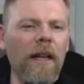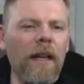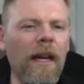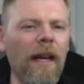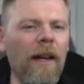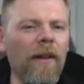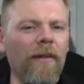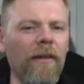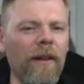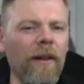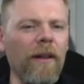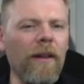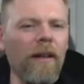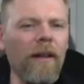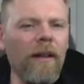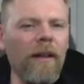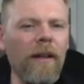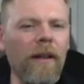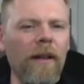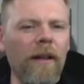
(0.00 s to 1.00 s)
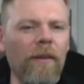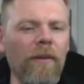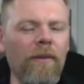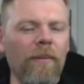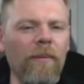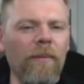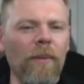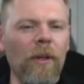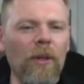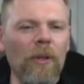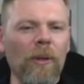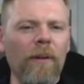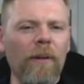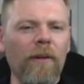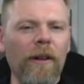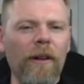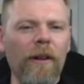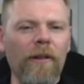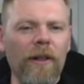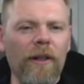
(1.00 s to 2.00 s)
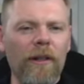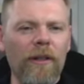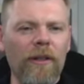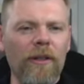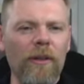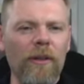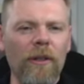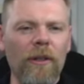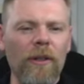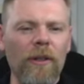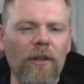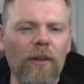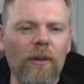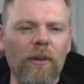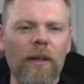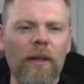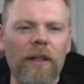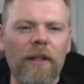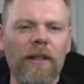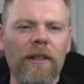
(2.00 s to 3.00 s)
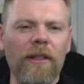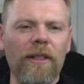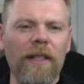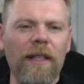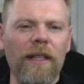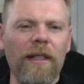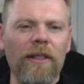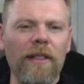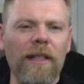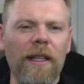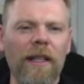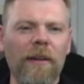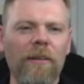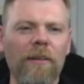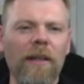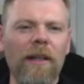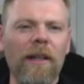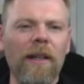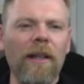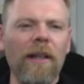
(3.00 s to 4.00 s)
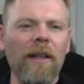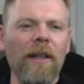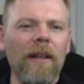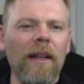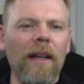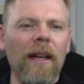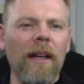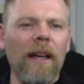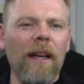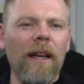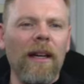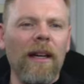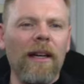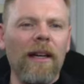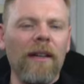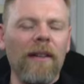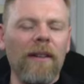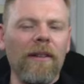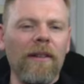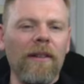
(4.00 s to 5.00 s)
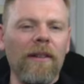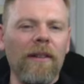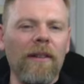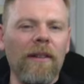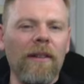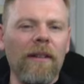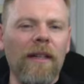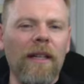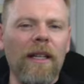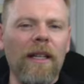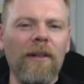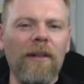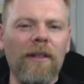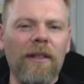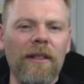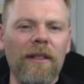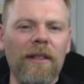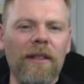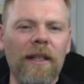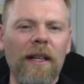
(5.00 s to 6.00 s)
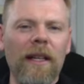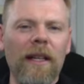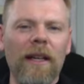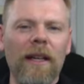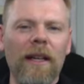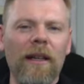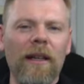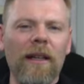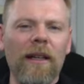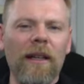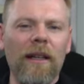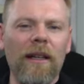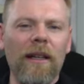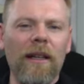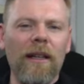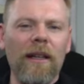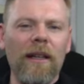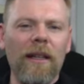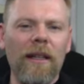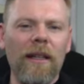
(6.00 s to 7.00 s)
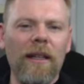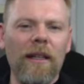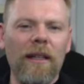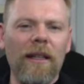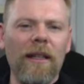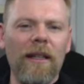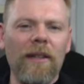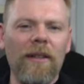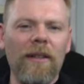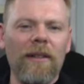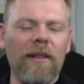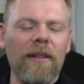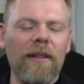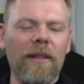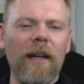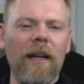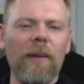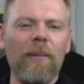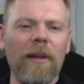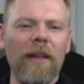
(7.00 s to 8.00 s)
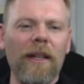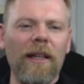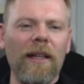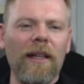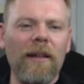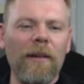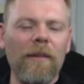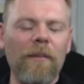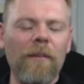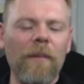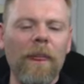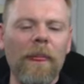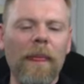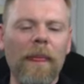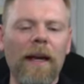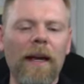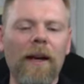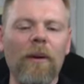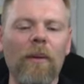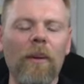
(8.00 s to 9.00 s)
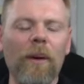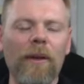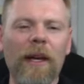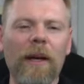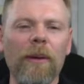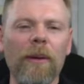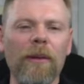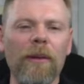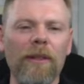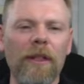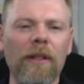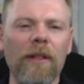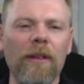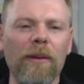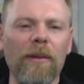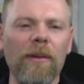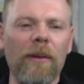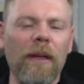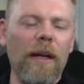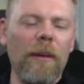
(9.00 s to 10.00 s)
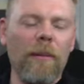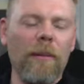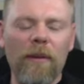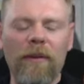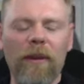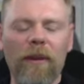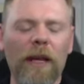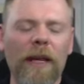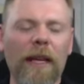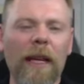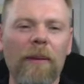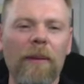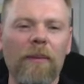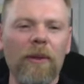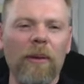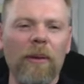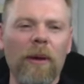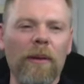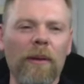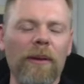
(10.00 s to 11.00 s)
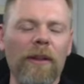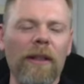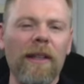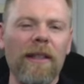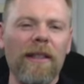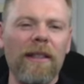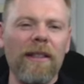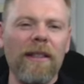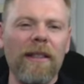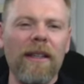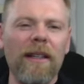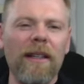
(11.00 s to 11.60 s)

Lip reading: have a mutual friend of ours who used to work on our sales team, and he used to say in his company, what they would do before he came to work with us